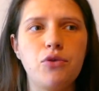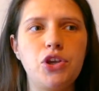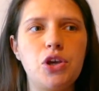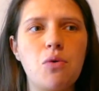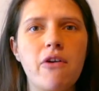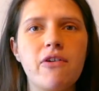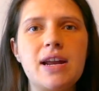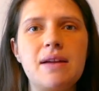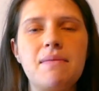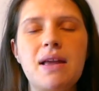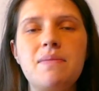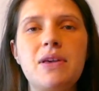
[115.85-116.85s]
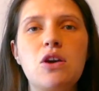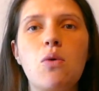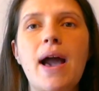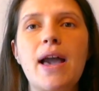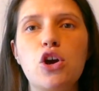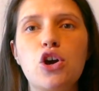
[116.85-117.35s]
You are in maybe
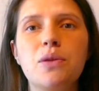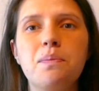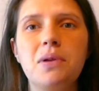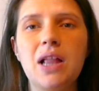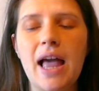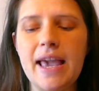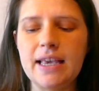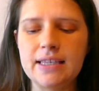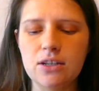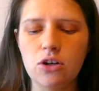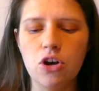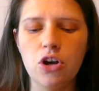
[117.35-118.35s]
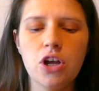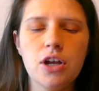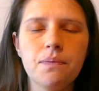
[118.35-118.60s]
quite a good place, or,